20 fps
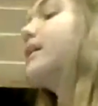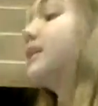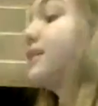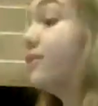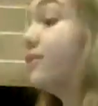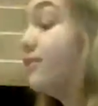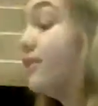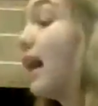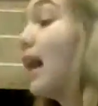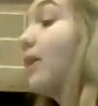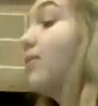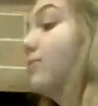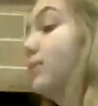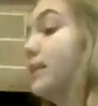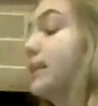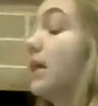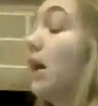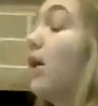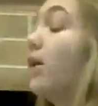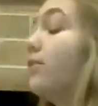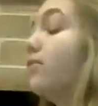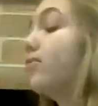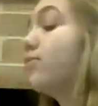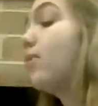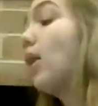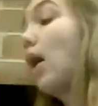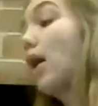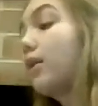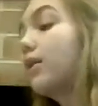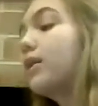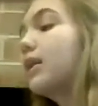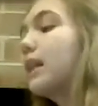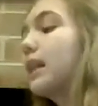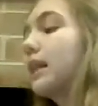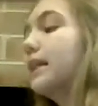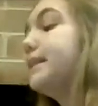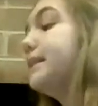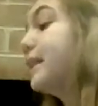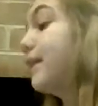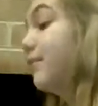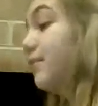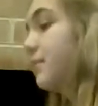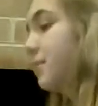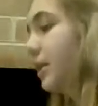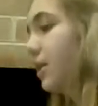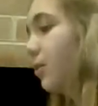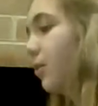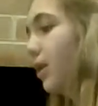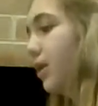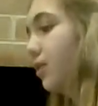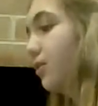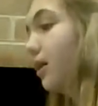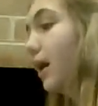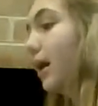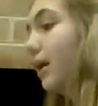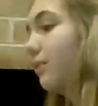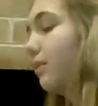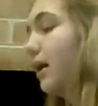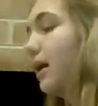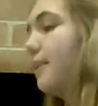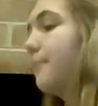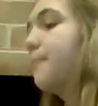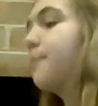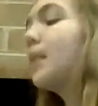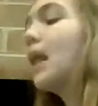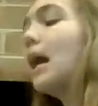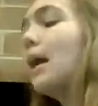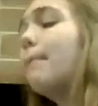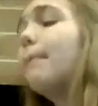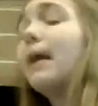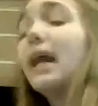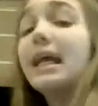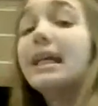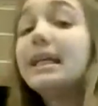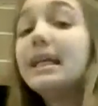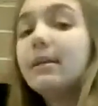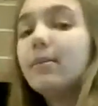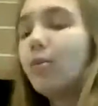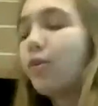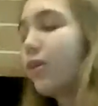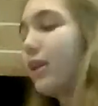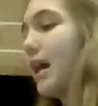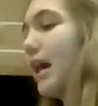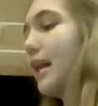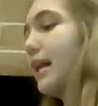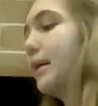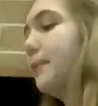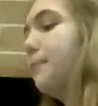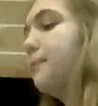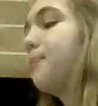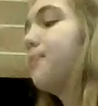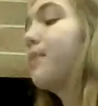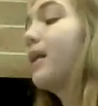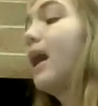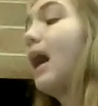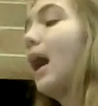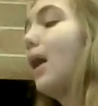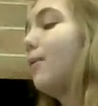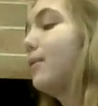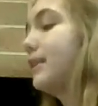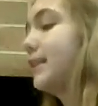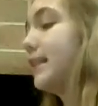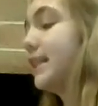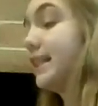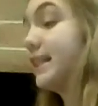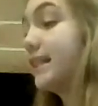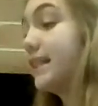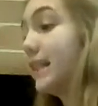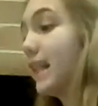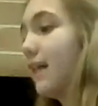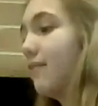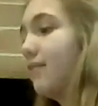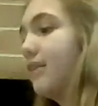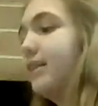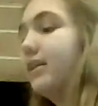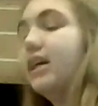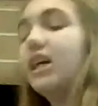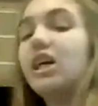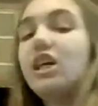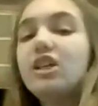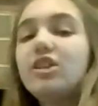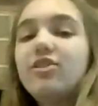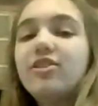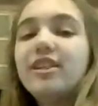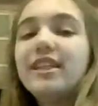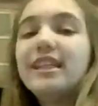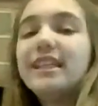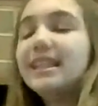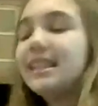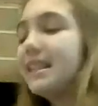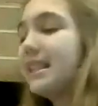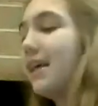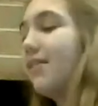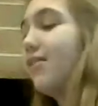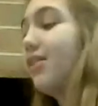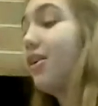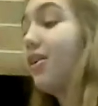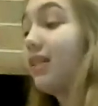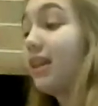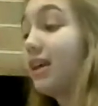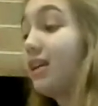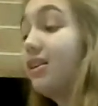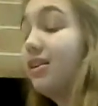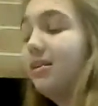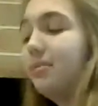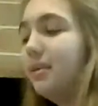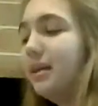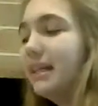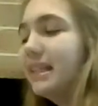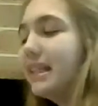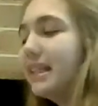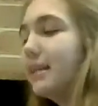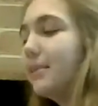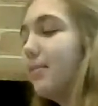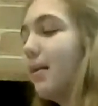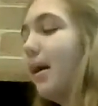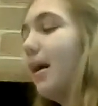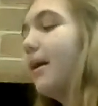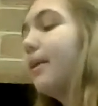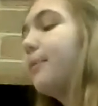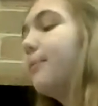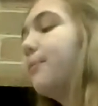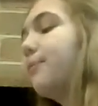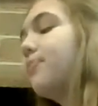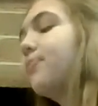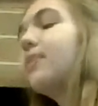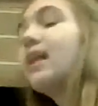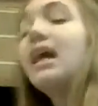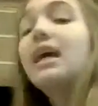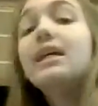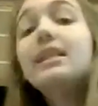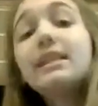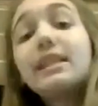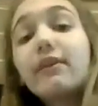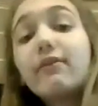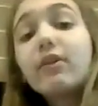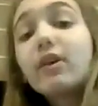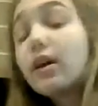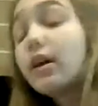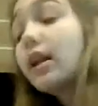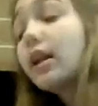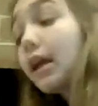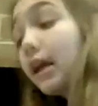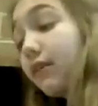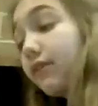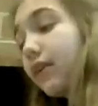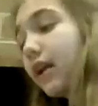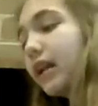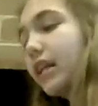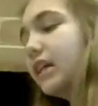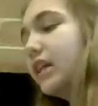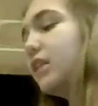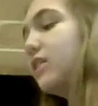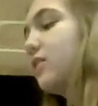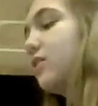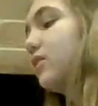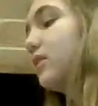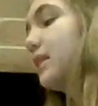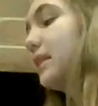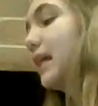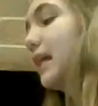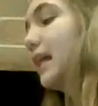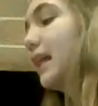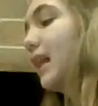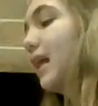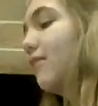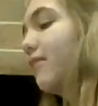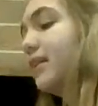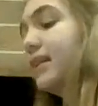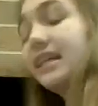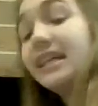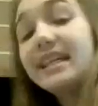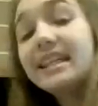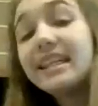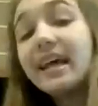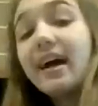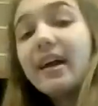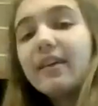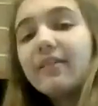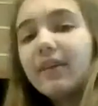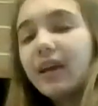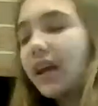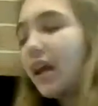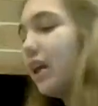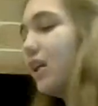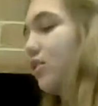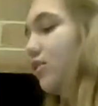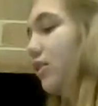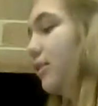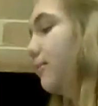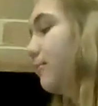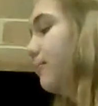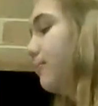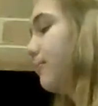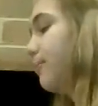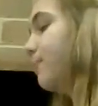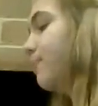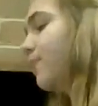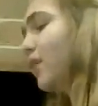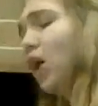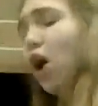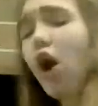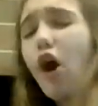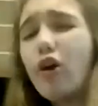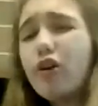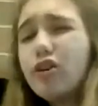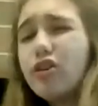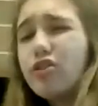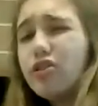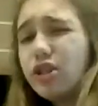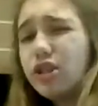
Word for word: So 9 was gone. I couldn't let 7 be the one who got away. But I need more data. I want to see 11. She and 7 are like two peas in a pod. 7 couldn't have done it, said 11. He's on a vacation. Are you